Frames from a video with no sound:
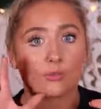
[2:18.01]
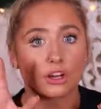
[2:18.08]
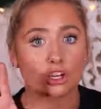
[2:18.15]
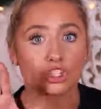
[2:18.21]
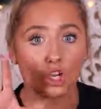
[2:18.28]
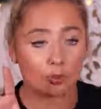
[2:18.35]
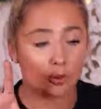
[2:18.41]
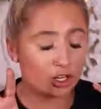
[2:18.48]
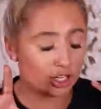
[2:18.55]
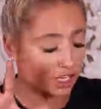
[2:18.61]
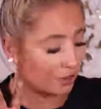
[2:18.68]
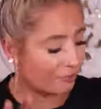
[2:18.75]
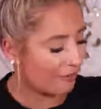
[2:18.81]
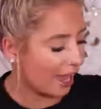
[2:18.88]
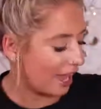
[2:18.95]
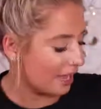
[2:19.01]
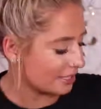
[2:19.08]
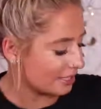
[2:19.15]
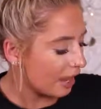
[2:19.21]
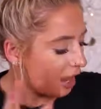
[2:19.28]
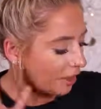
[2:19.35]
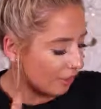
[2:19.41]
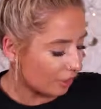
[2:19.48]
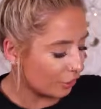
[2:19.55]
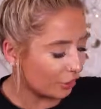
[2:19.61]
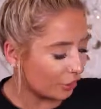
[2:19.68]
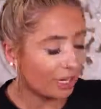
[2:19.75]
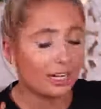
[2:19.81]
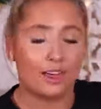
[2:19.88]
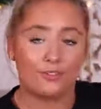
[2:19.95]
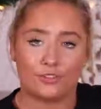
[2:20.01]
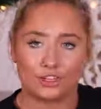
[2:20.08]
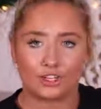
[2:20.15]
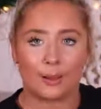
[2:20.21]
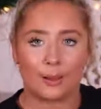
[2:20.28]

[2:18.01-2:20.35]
of like too much in your face, then you're going to love this